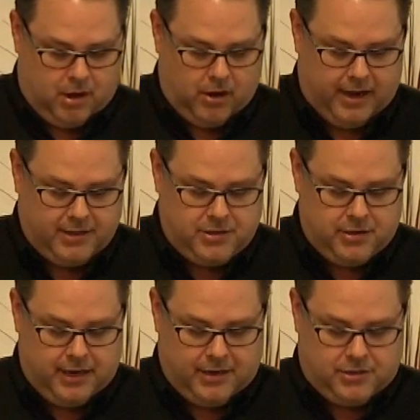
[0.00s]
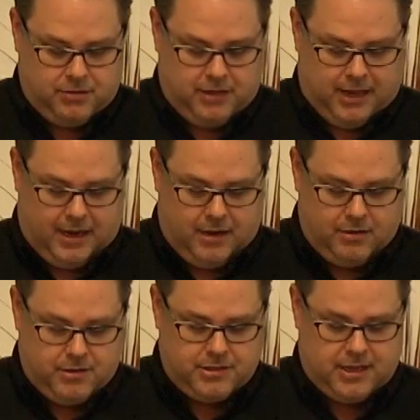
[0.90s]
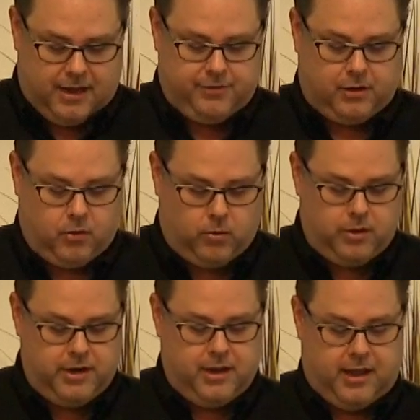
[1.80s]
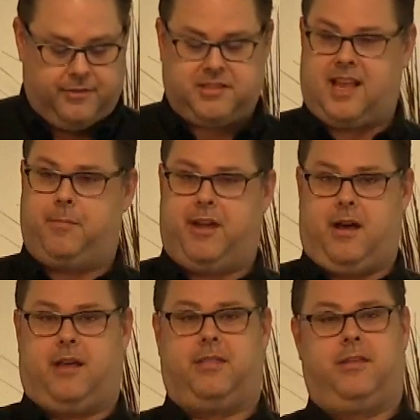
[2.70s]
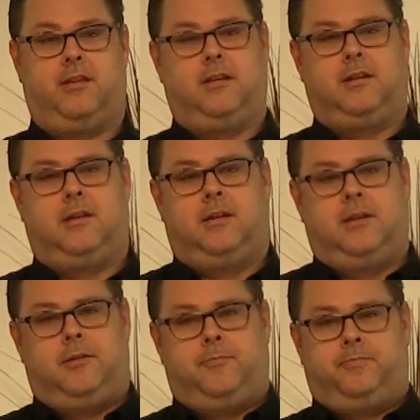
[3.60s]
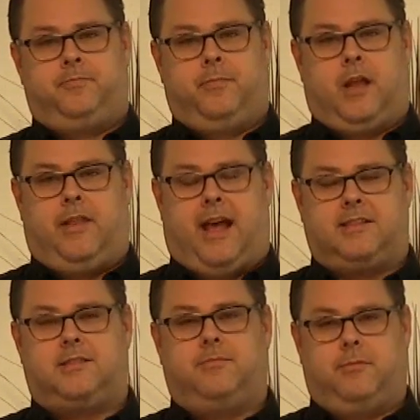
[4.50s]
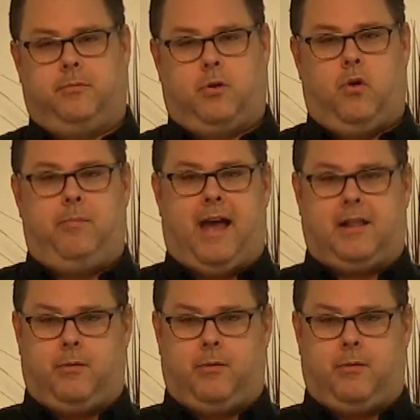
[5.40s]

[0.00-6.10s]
are entered into the ears of the Lord of Sabaoth. And that's going back,